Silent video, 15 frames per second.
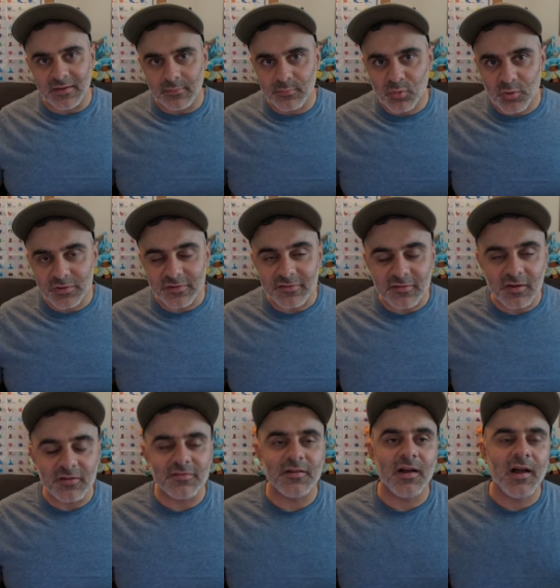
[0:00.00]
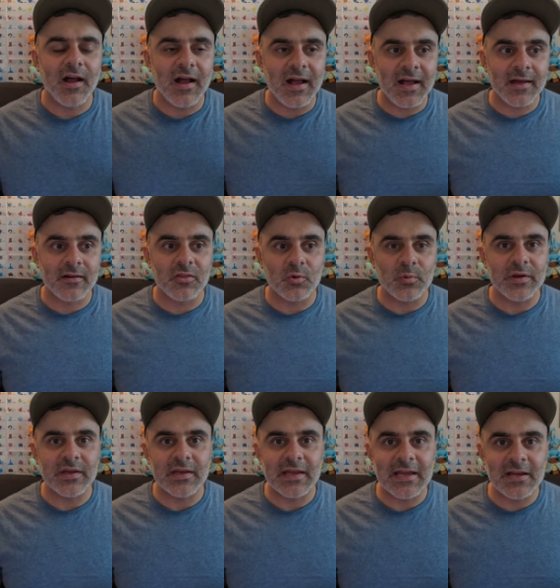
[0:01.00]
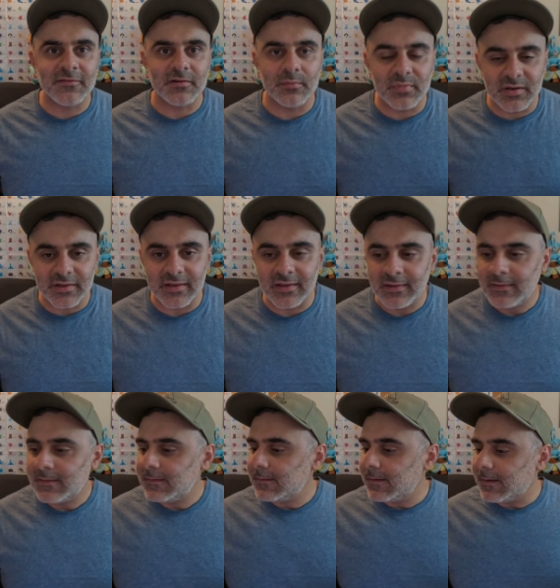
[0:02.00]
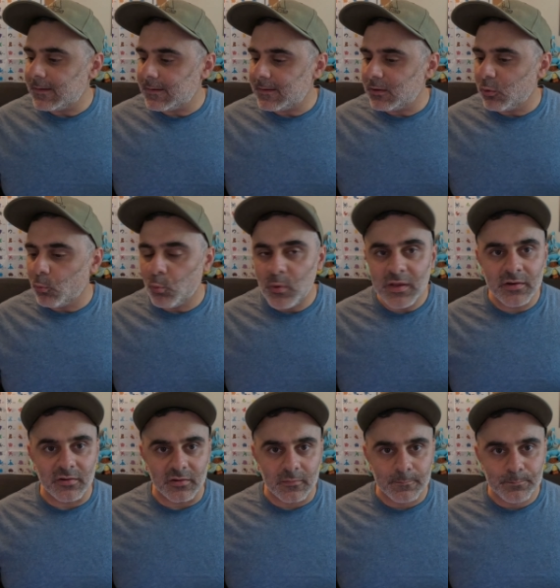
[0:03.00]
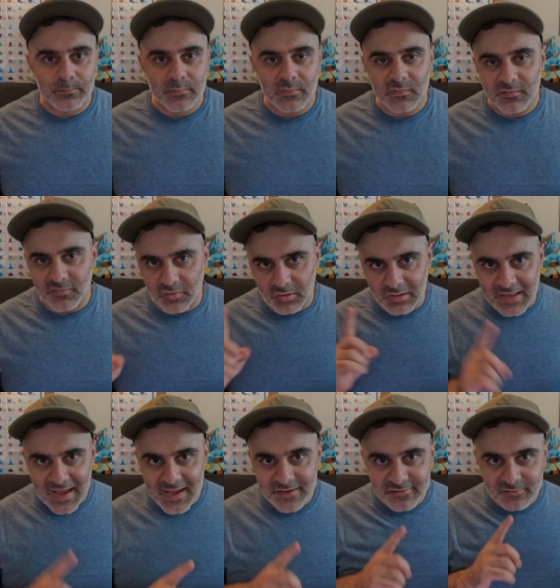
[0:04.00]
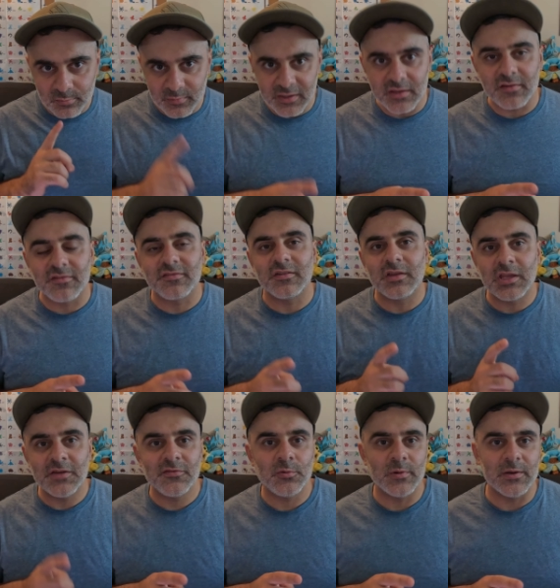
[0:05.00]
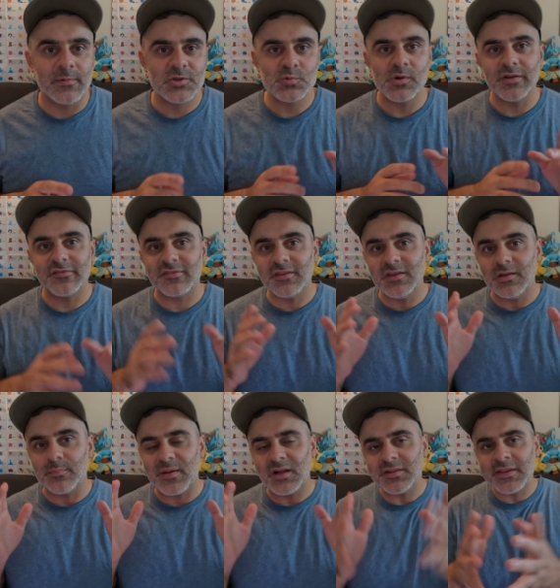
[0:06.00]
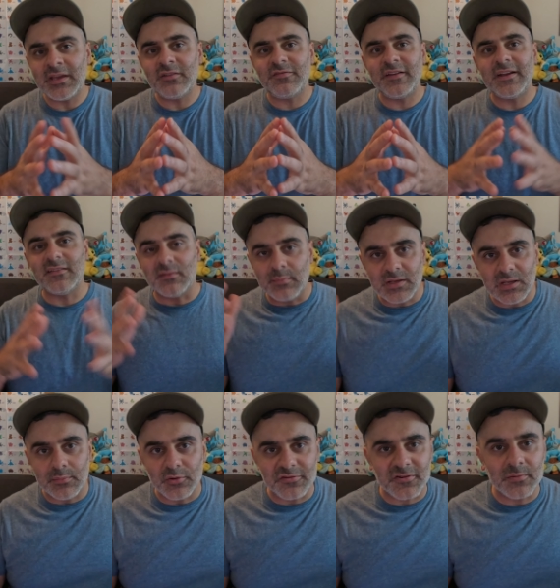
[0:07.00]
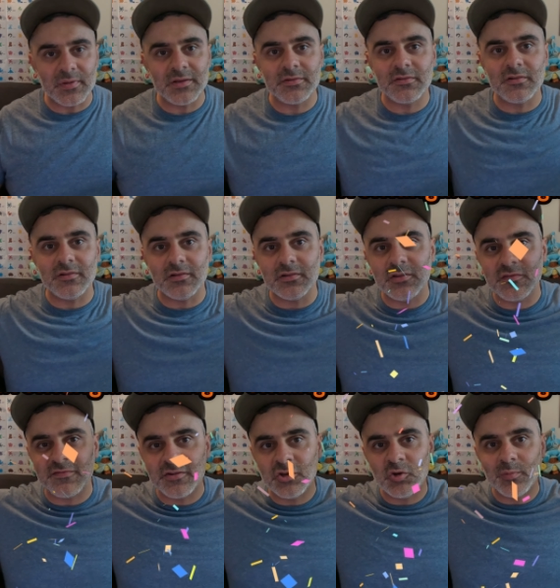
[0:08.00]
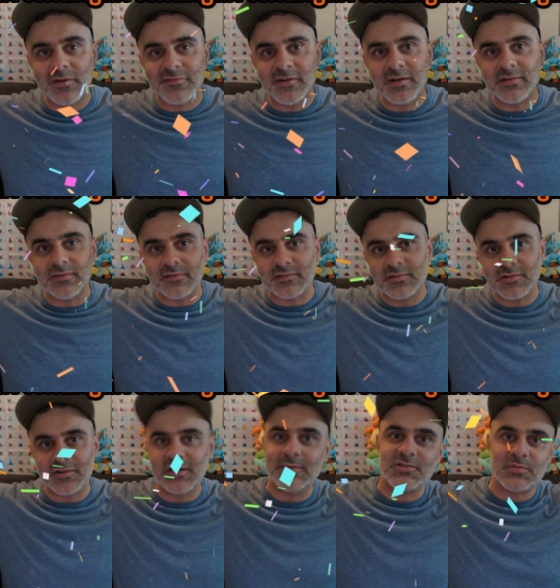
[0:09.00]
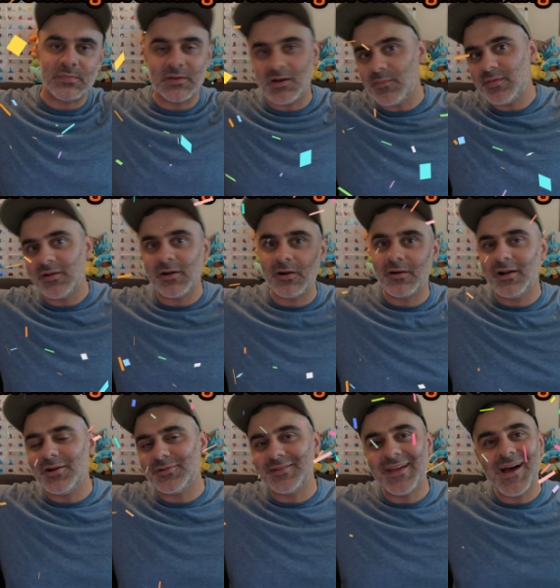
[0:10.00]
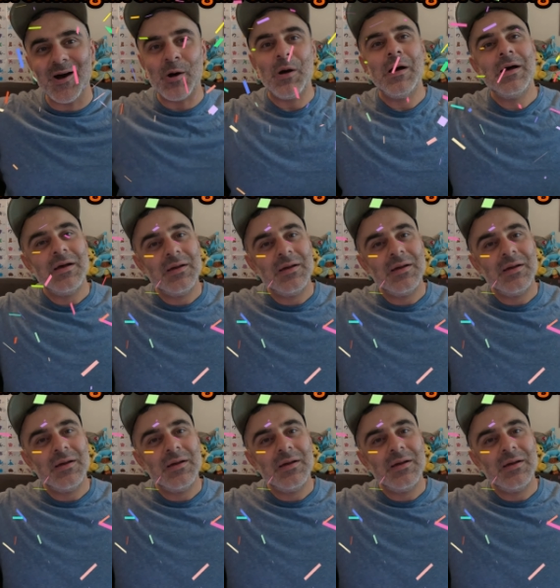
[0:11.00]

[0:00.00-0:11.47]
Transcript: the important stuff out of the way, everybody. Uh, winner for last week's giveaway, which was the Paldean Fates Mini Booster Bundle for you, my friend. Your name should be up here around now.